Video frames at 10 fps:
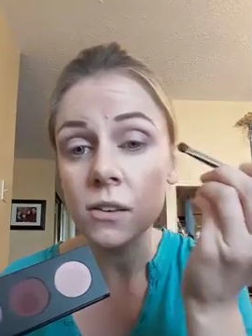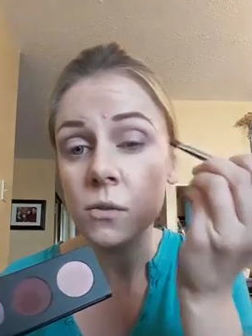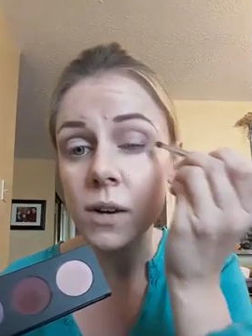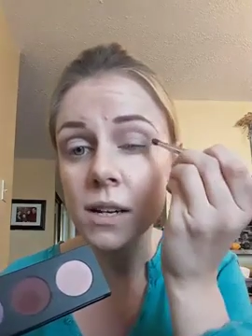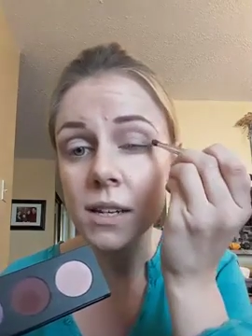
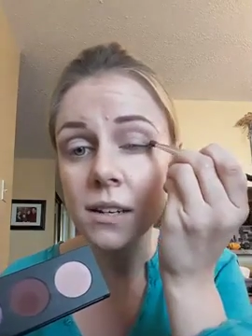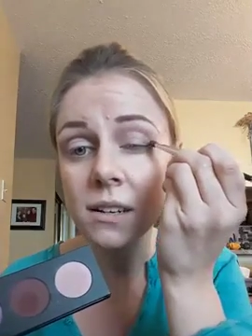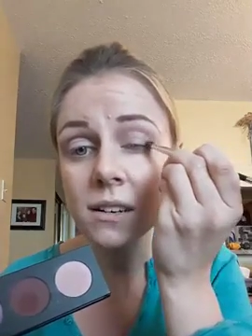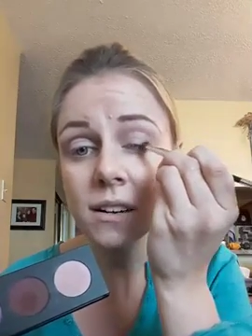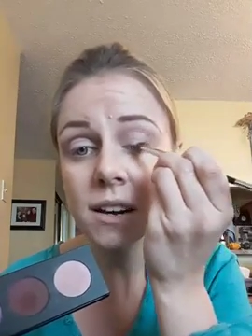right
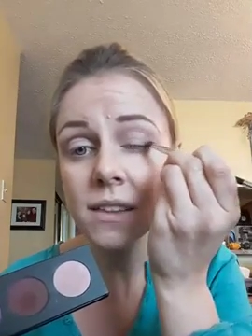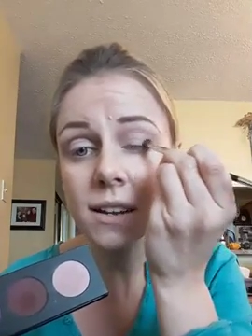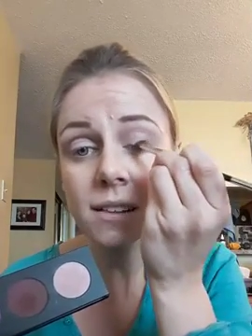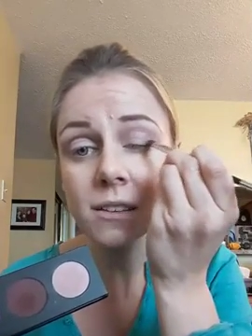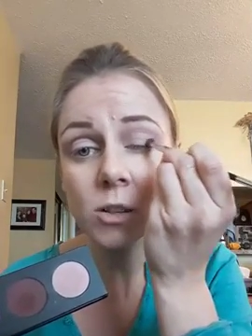here and then
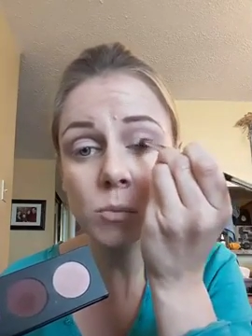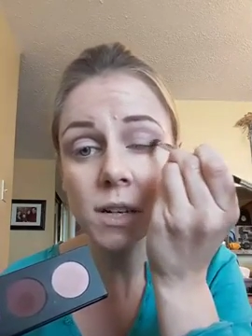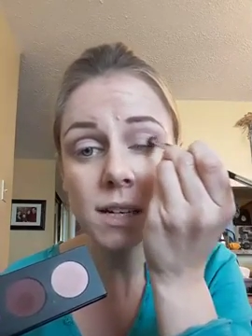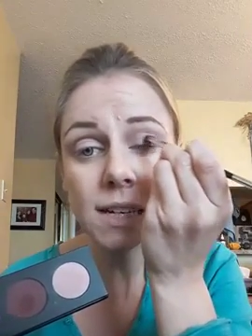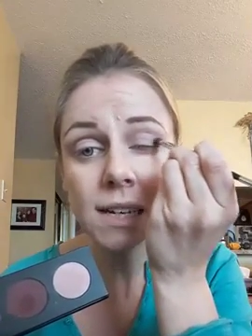a little
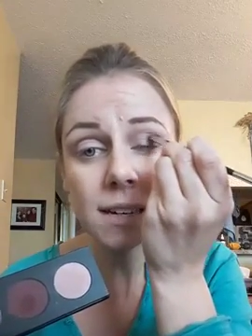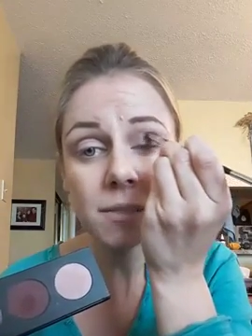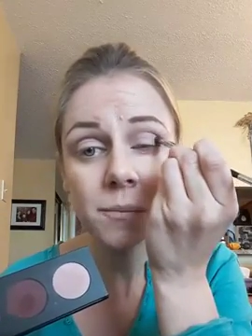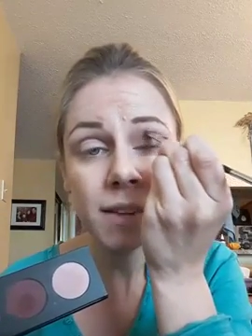bit in.